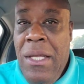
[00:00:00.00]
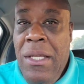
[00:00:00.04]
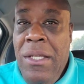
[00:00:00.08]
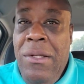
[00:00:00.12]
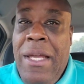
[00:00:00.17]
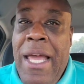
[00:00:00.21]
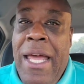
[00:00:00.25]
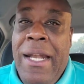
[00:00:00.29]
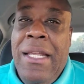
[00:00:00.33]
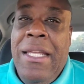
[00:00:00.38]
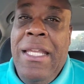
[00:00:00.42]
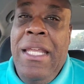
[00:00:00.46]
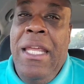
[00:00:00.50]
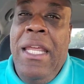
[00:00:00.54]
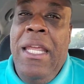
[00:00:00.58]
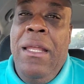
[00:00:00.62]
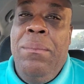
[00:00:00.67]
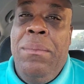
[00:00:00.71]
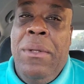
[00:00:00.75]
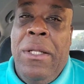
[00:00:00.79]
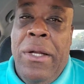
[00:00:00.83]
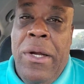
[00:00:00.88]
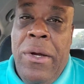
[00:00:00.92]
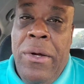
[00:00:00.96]
You got to
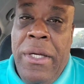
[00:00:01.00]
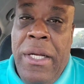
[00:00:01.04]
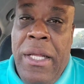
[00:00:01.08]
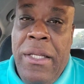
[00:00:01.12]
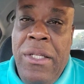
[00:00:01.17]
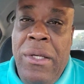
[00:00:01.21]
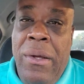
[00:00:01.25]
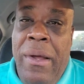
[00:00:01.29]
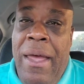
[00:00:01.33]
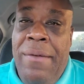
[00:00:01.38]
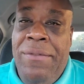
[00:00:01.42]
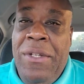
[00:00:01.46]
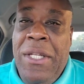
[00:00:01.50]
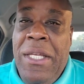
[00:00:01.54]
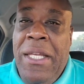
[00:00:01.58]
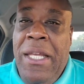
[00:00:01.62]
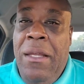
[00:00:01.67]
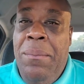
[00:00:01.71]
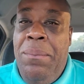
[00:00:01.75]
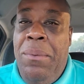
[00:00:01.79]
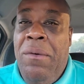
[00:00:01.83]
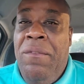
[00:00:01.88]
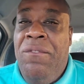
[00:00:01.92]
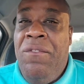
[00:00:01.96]
keep learning. You have to
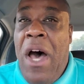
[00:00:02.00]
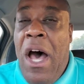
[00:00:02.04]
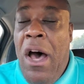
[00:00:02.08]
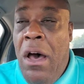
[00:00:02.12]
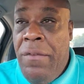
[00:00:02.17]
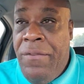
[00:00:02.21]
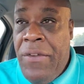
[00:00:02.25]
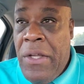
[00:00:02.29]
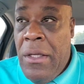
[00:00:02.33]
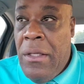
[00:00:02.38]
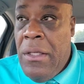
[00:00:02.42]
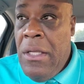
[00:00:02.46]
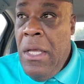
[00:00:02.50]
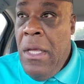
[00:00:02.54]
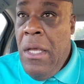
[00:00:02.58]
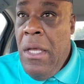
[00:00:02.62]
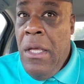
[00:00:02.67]
keep evolving.